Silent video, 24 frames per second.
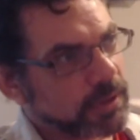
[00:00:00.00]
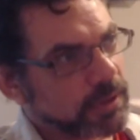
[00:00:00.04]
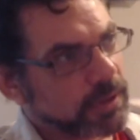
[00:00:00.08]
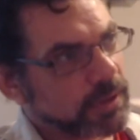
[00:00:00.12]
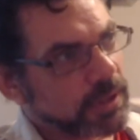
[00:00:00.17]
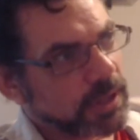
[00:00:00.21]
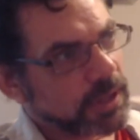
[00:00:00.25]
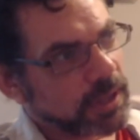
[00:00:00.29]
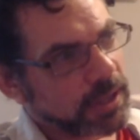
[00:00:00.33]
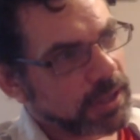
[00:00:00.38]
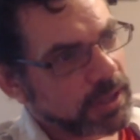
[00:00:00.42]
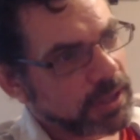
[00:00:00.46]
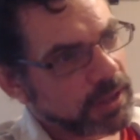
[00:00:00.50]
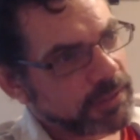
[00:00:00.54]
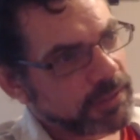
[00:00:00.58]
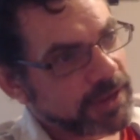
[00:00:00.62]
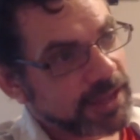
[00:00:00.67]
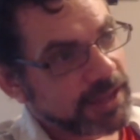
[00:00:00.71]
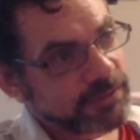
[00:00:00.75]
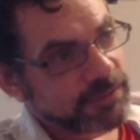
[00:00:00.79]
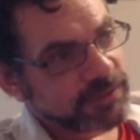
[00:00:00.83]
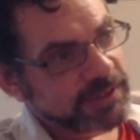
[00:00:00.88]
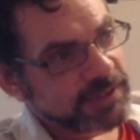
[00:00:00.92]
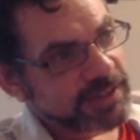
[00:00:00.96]
that
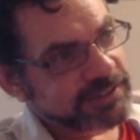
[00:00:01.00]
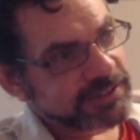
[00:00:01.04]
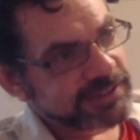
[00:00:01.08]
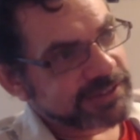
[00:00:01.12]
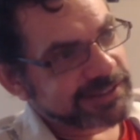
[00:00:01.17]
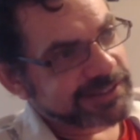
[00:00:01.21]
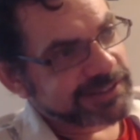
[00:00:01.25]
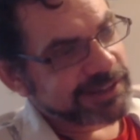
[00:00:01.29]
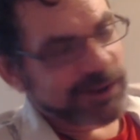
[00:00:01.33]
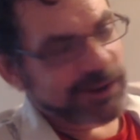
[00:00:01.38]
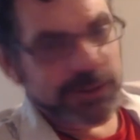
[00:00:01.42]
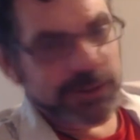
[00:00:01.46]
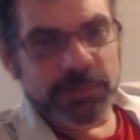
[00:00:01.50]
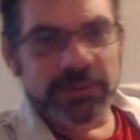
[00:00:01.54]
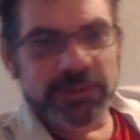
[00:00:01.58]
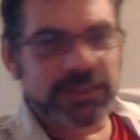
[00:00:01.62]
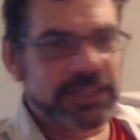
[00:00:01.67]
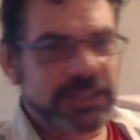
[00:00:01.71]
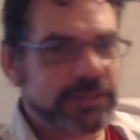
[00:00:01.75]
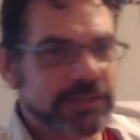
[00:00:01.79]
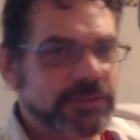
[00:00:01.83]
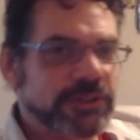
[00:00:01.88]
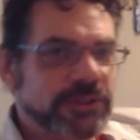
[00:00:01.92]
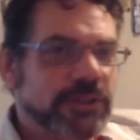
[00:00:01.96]
haven't necessarily
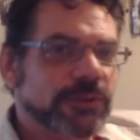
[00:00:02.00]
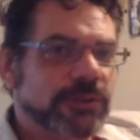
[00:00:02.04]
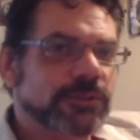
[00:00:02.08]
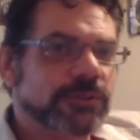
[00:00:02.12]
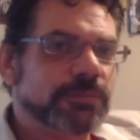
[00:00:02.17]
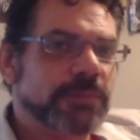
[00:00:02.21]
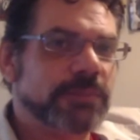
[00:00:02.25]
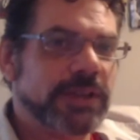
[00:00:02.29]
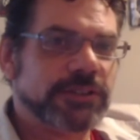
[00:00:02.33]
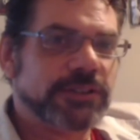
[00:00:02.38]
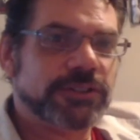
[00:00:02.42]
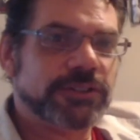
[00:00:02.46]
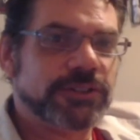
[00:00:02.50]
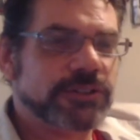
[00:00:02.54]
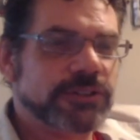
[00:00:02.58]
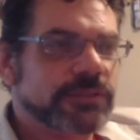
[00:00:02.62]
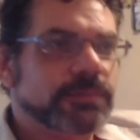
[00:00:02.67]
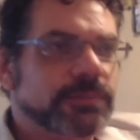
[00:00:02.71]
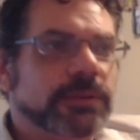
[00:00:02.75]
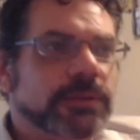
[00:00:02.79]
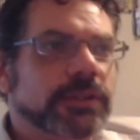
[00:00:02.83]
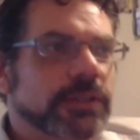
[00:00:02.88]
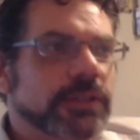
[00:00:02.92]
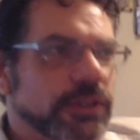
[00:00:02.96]
believed in those messages
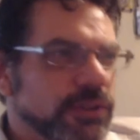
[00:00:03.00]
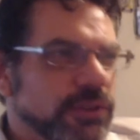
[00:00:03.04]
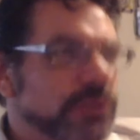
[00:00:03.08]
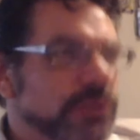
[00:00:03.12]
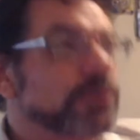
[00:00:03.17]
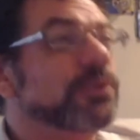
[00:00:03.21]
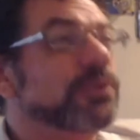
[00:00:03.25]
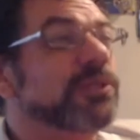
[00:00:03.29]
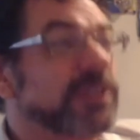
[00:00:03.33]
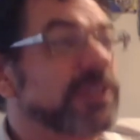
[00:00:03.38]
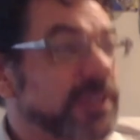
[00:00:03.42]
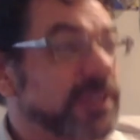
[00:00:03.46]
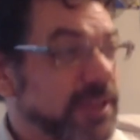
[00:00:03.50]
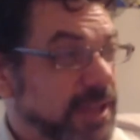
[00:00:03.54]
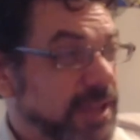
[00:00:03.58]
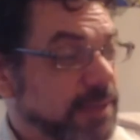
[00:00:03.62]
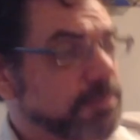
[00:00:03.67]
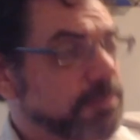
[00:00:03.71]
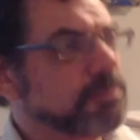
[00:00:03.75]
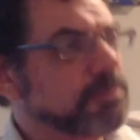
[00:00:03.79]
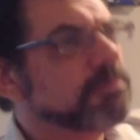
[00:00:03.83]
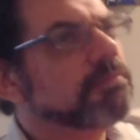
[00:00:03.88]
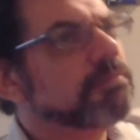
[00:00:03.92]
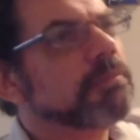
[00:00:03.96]
but used
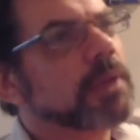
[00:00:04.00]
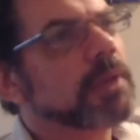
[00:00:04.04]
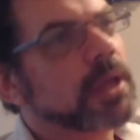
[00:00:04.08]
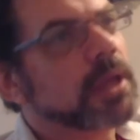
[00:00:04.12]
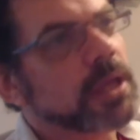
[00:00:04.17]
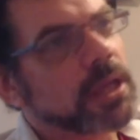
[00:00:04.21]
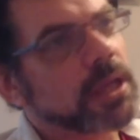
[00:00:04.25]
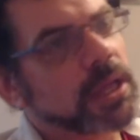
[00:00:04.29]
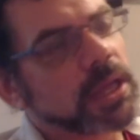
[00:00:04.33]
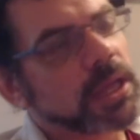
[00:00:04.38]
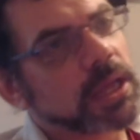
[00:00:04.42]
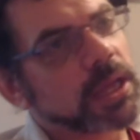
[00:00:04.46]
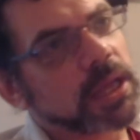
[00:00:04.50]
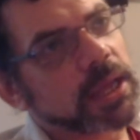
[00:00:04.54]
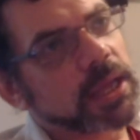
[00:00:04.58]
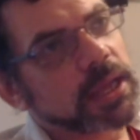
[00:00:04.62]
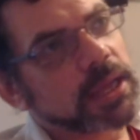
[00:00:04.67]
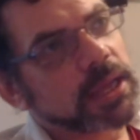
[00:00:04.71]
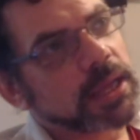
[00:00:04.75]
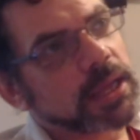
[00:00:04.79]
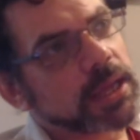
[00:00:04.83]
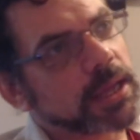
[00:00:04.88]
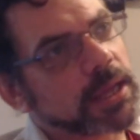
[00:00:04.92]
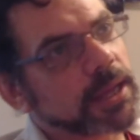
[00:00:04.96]
them
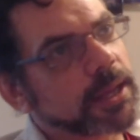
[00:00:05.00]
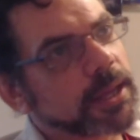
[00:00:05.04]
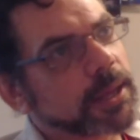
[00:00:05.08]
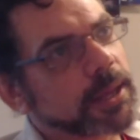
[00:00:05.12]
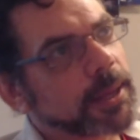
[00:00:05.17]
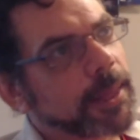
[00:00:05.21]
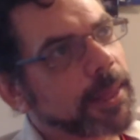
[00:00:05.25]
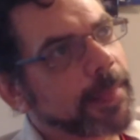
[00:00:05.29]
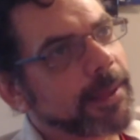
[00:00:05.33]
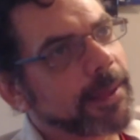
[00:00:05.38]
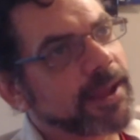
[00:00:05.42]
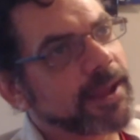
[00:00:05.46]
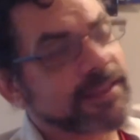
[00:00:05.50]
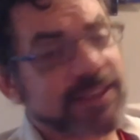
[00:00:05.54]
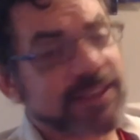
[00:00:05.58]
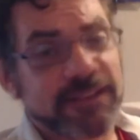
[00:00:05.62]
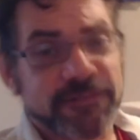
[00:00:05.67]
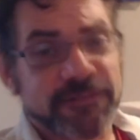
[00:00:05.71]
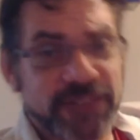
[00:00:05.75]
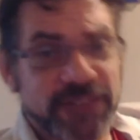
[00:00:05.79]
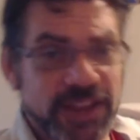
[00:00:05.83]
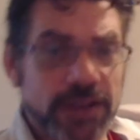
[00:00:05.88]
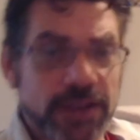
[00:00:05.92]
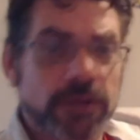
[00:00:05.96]
as a
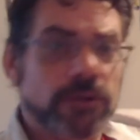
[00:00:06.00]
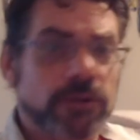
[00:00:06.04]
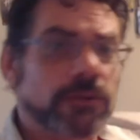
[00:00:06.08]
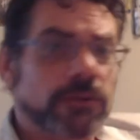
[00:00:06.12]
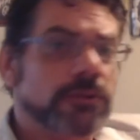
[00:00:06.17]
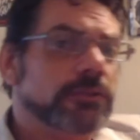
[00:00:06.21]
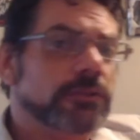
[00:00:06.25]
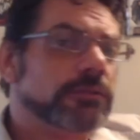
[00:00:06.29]
vehicle.